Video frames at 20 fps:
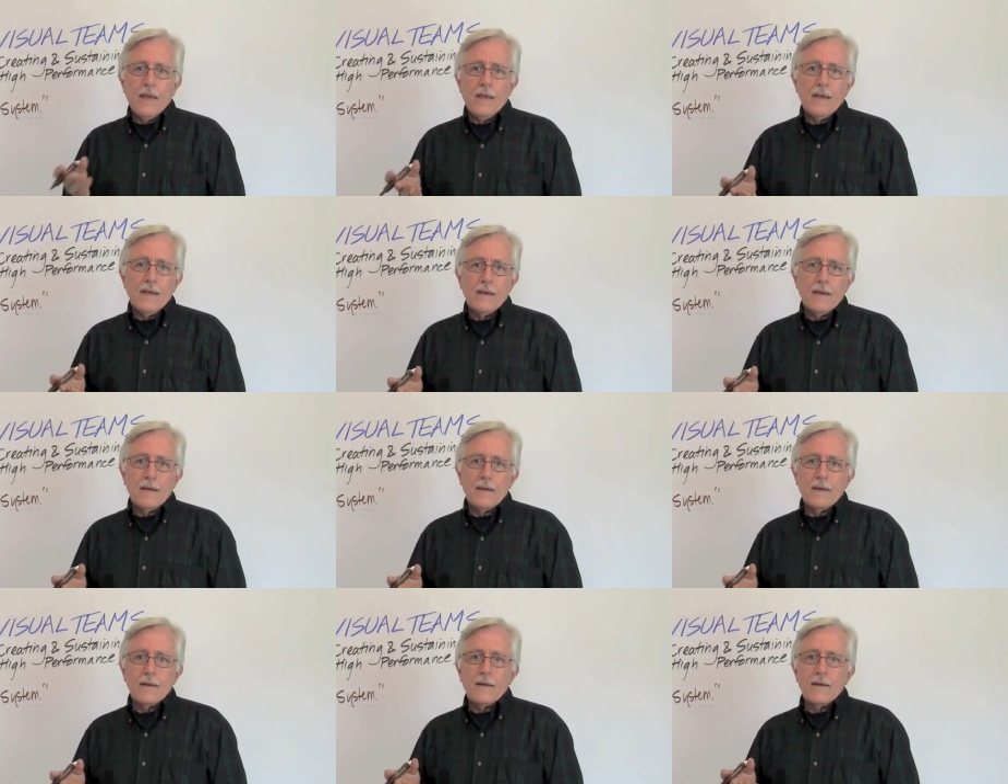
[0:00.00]

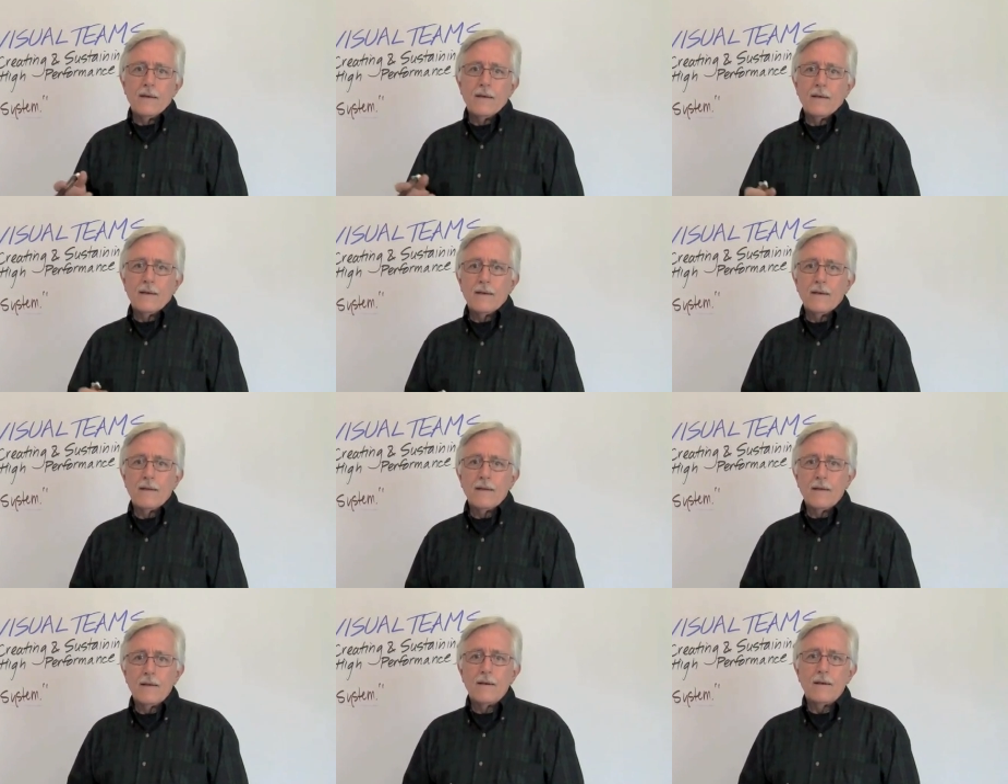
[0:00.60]
In
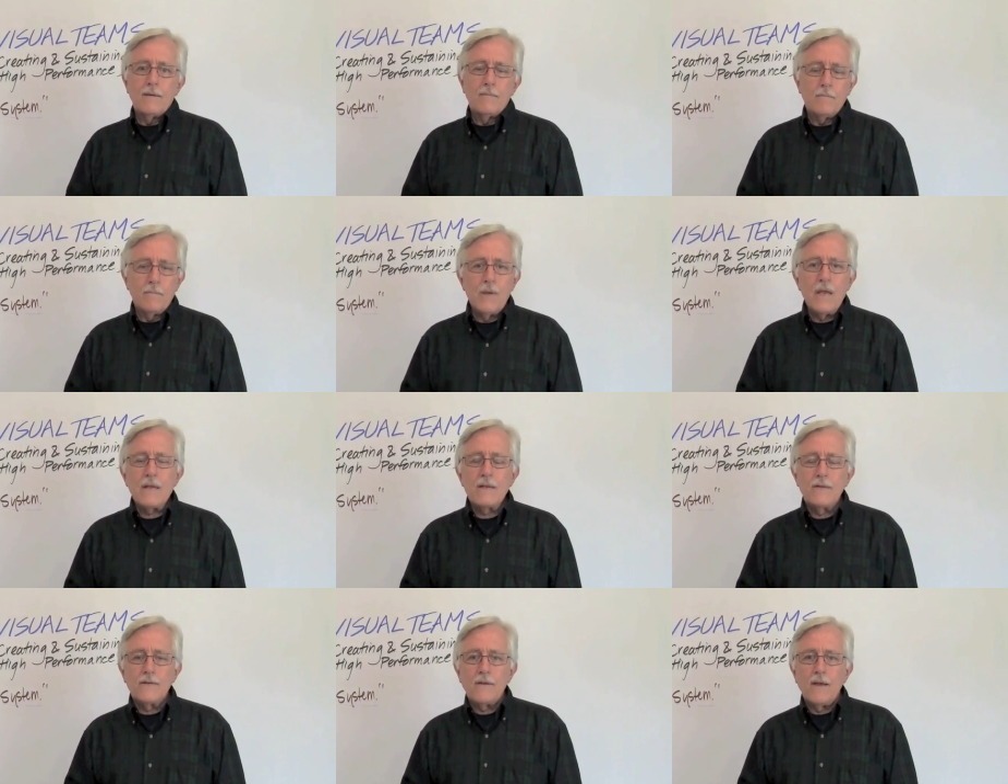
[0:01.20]
the
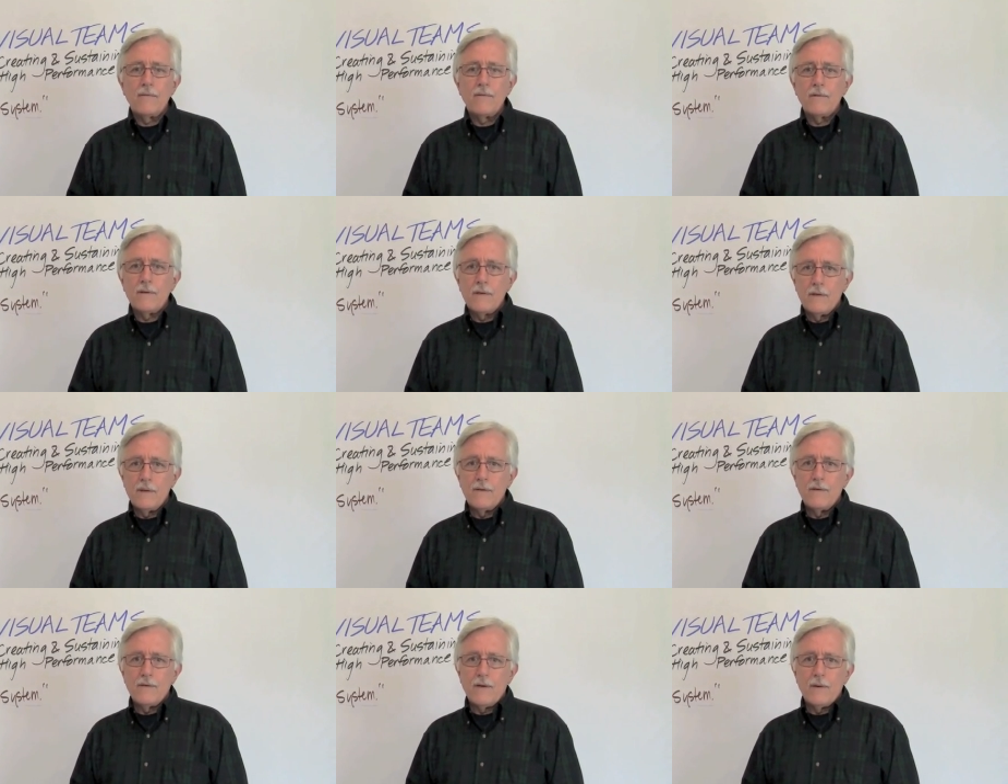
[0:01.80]

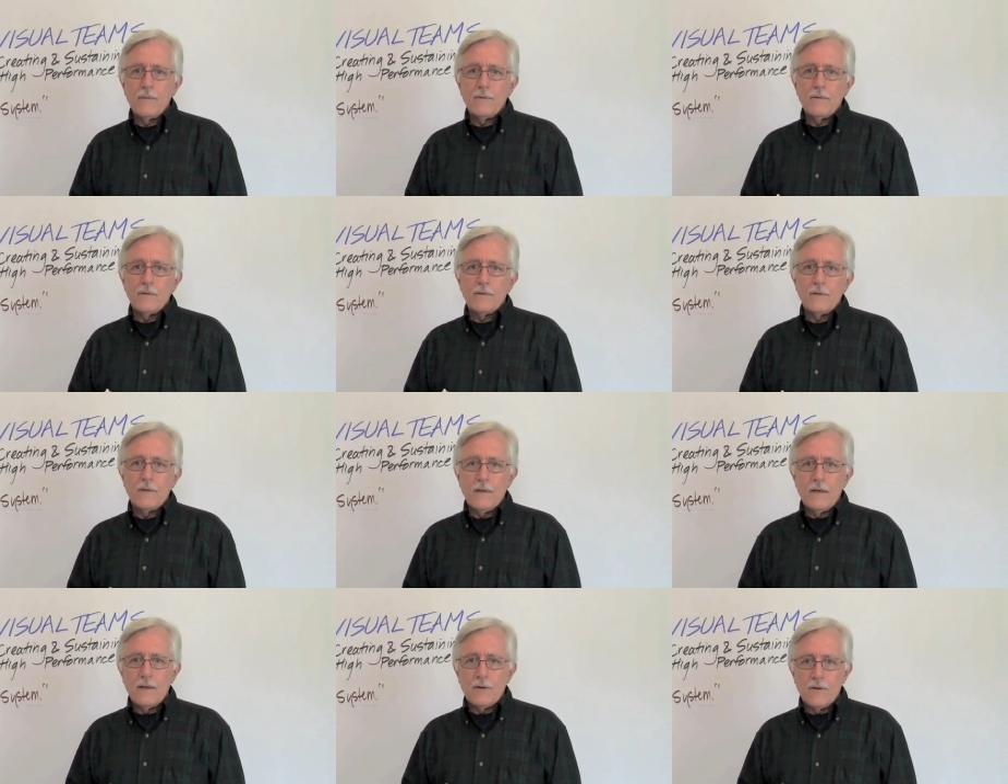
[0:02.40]
mid-70s, I was
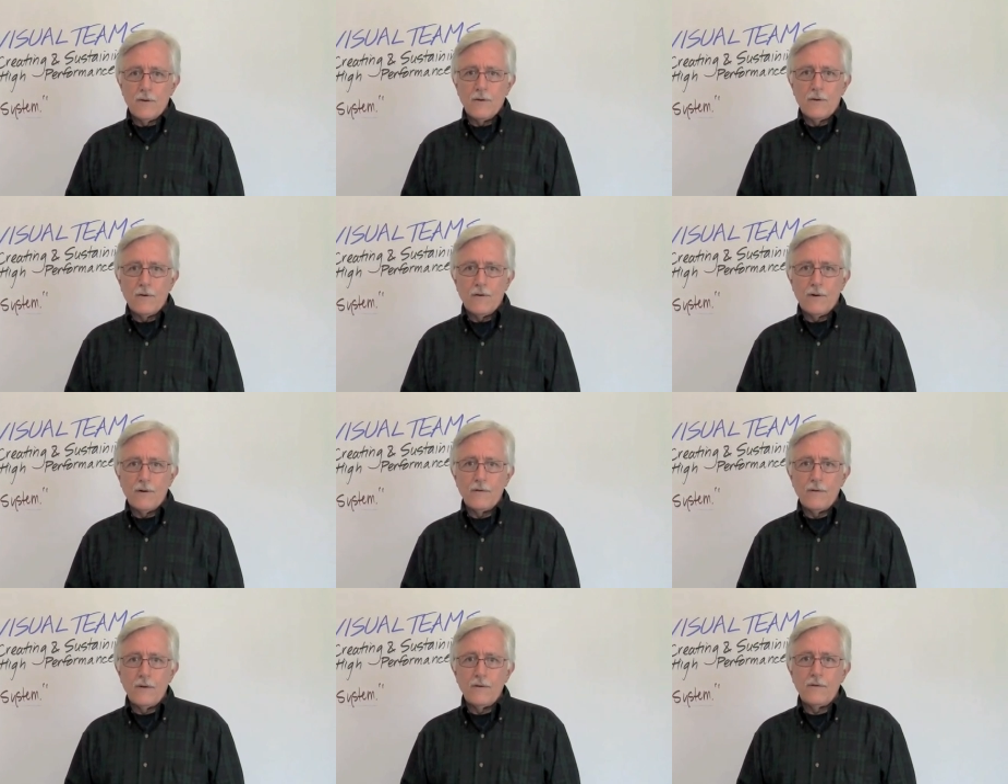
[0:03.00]
an internal
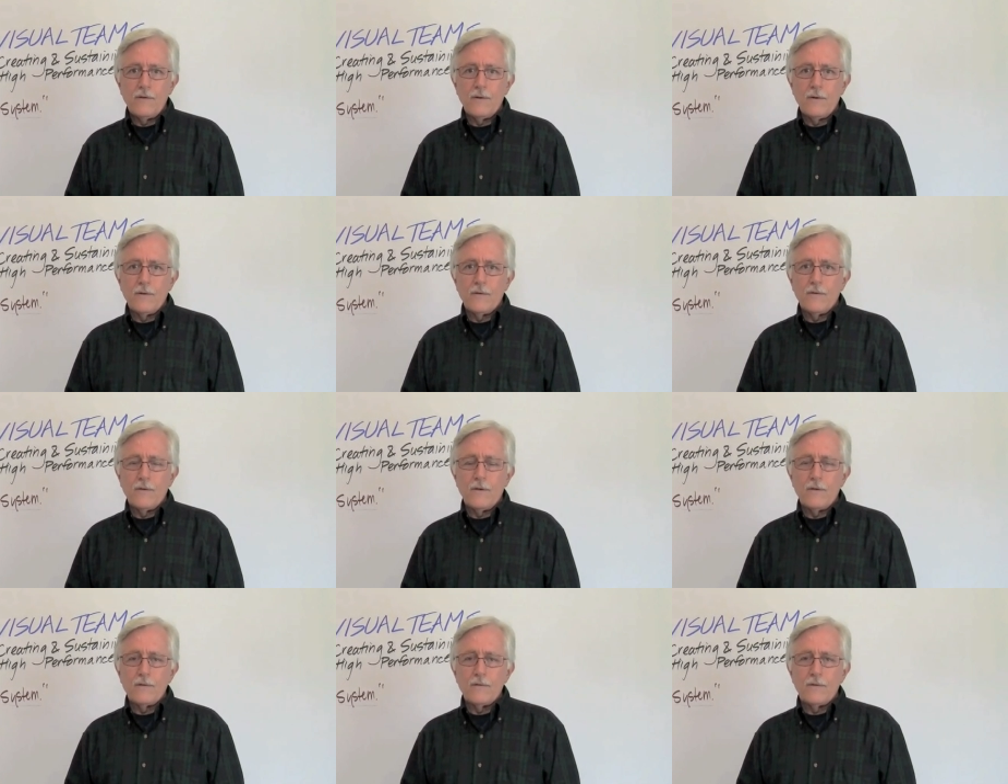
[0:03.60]
organization
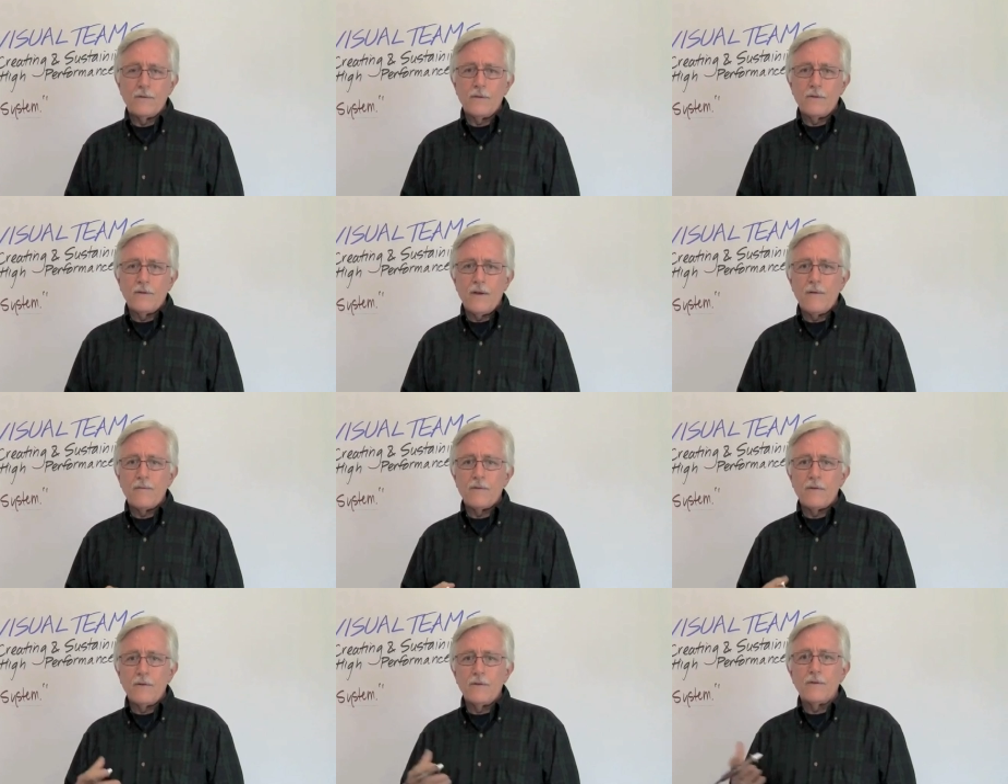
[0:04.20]
consultant for the San
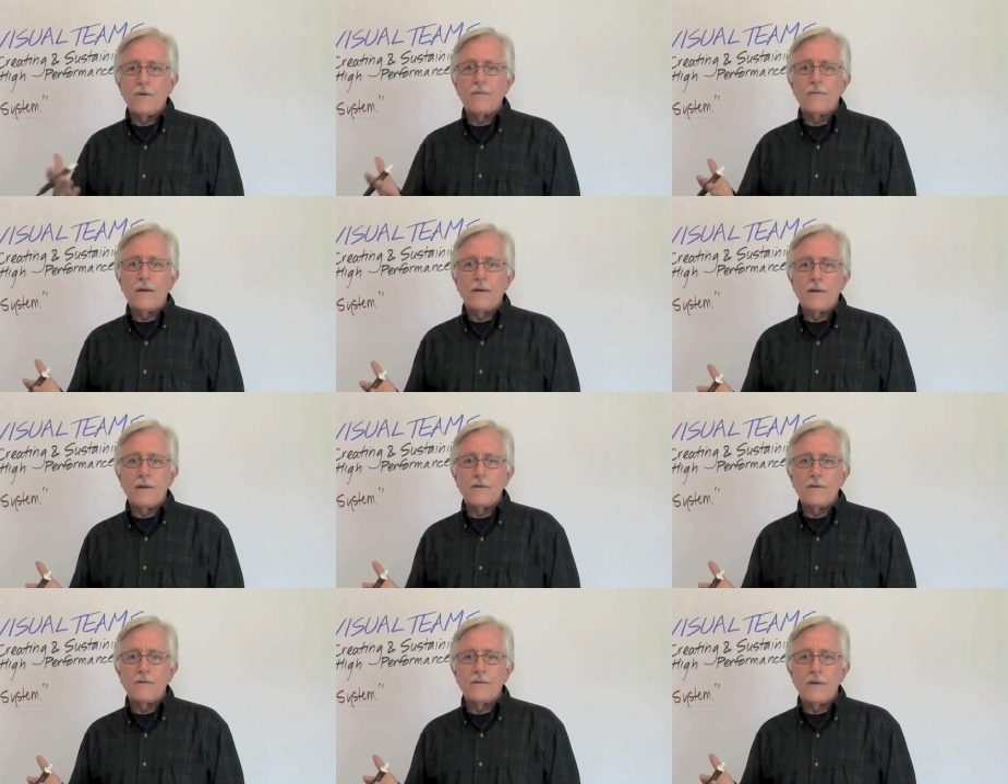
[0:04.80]
Francisco
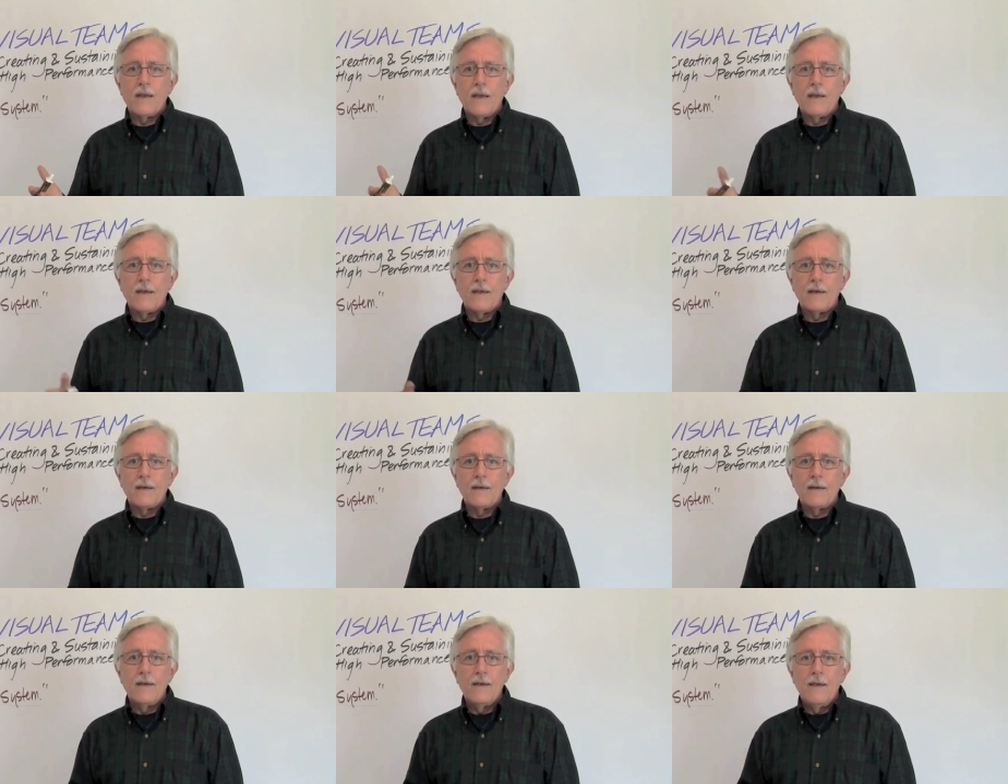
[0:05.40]
Foundation,
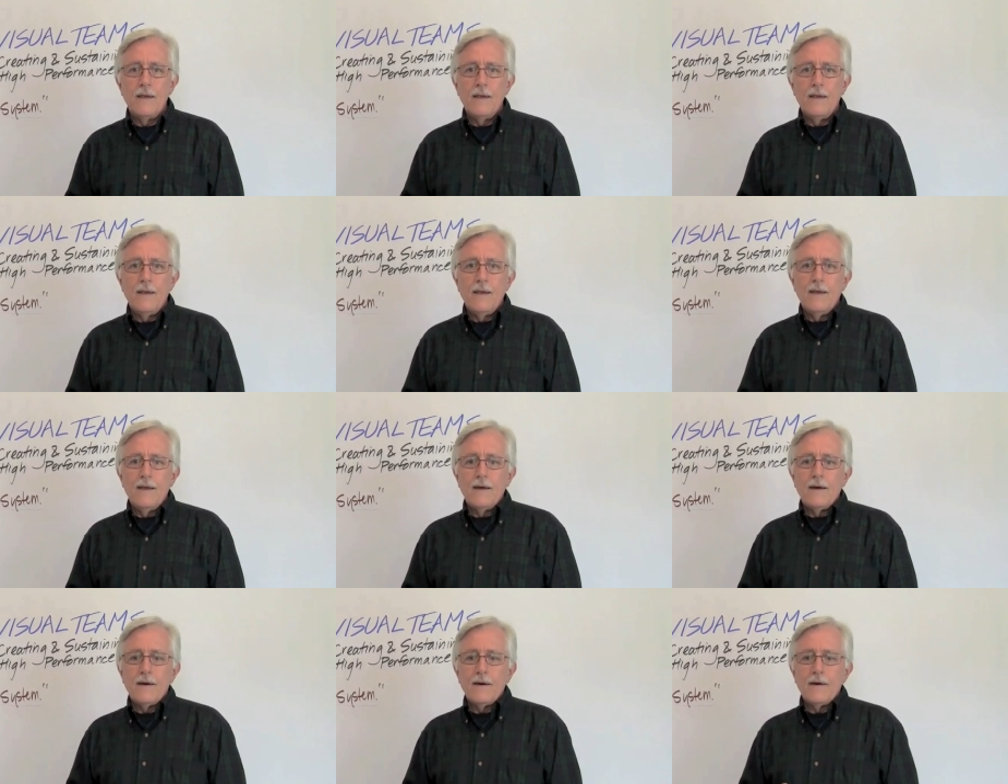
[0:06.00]

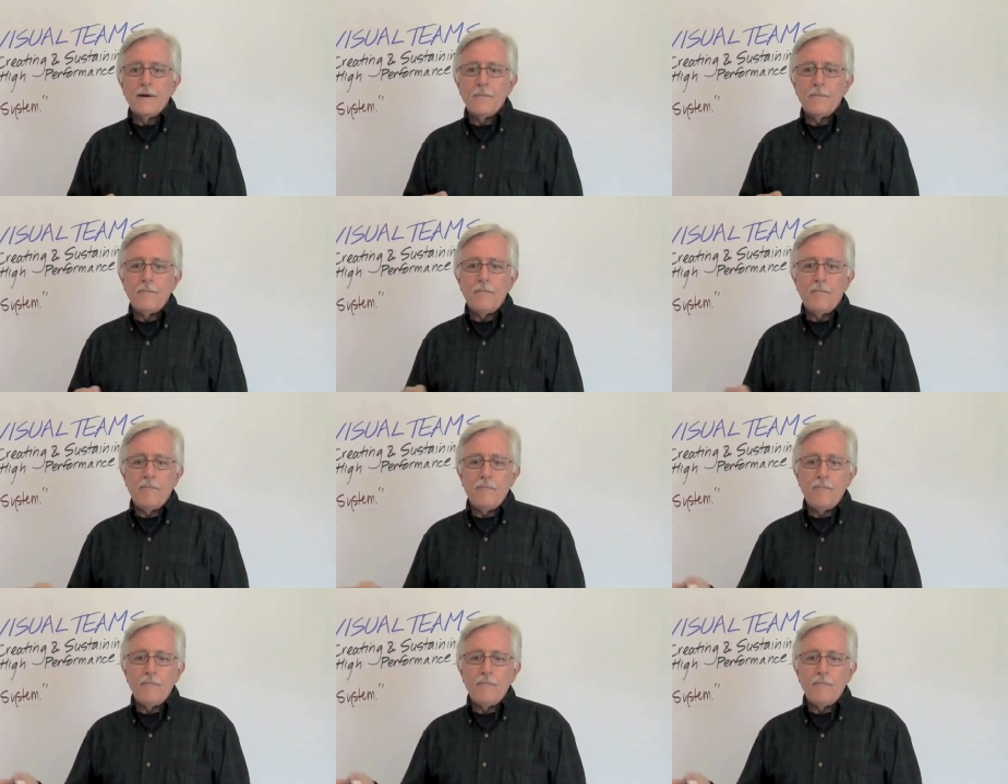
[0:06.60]
and